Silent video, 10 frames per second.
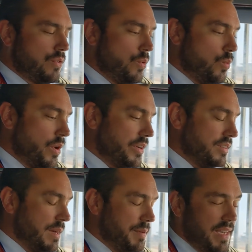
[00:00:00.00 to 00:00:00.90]
who work
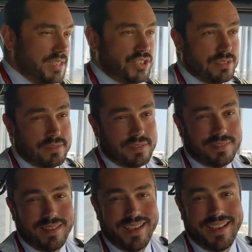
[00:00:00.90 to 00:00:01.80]
in the aviation,
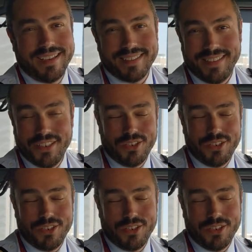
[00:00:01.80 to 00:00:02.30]
like you